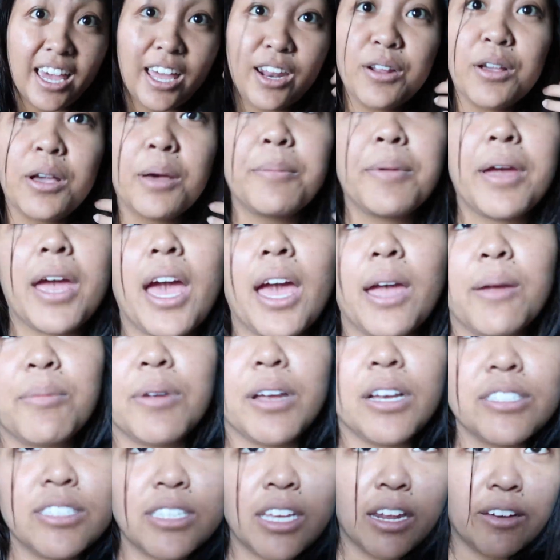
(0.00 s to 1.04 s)
I don't got my
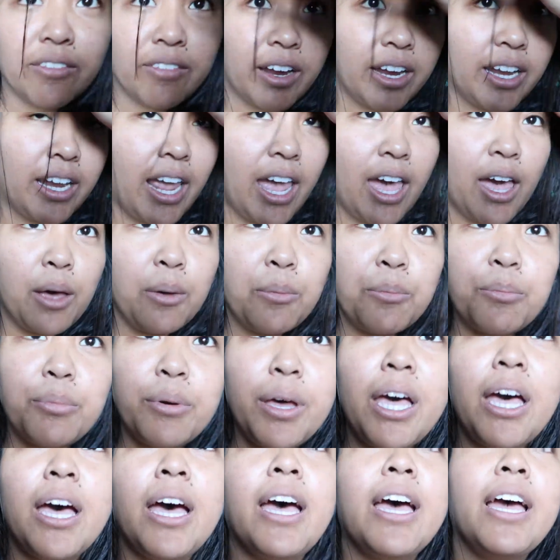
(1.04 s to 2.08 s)
eyebrows on right now,
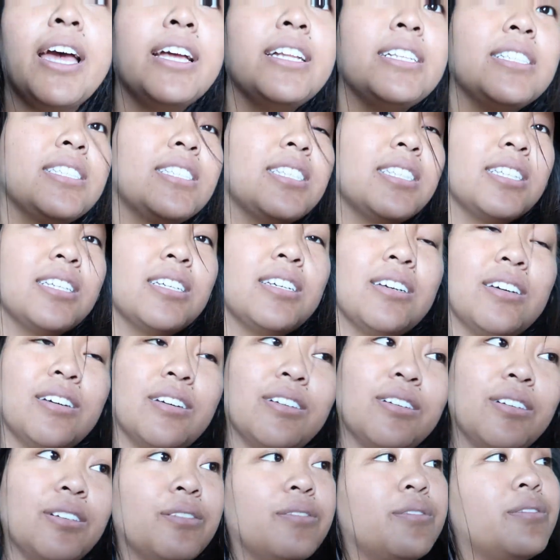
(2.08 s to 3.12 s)
but
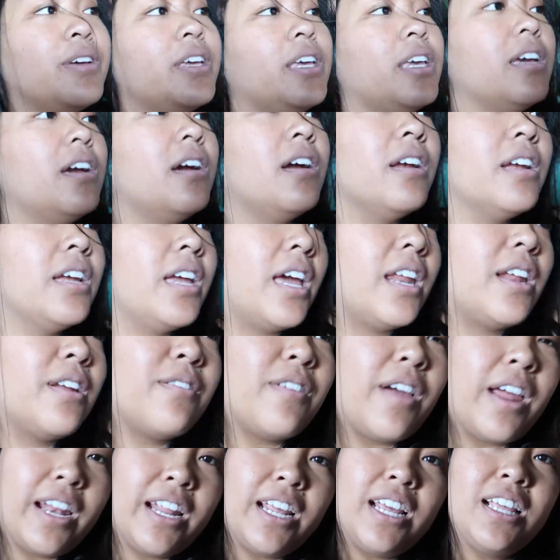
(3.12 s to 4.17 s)
we are getting
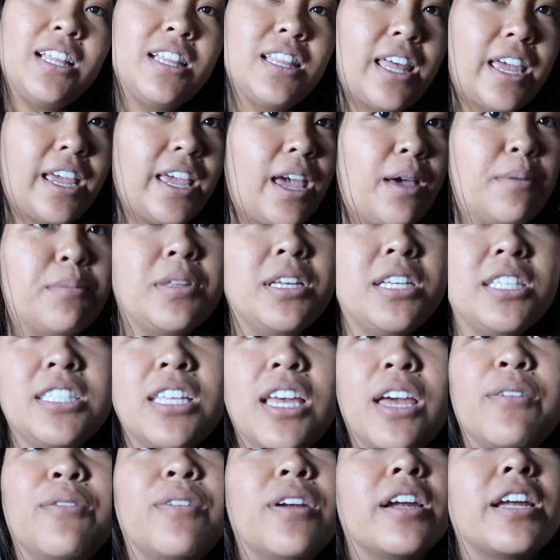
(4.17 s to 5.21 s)
ready. Like Emily
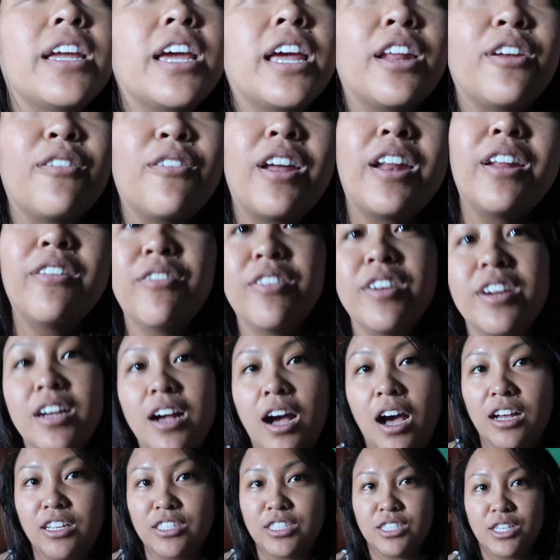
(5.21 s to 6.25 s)
said, we are getting ready for
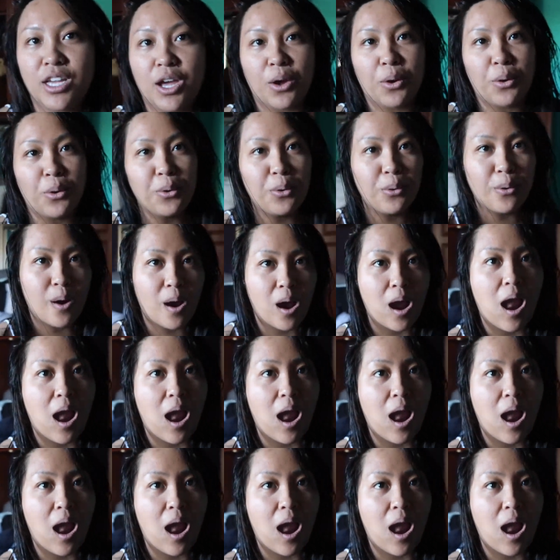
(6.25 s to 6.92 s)
Costco.